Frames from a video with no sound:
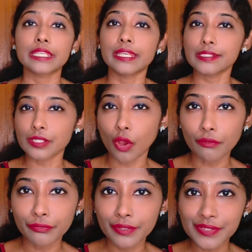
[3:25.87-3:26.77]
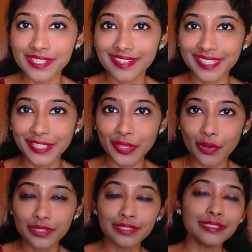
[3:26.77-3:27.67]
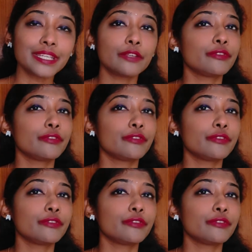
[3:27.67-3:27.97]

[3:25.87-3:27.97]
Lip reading: yes, of course, Curly Doctor,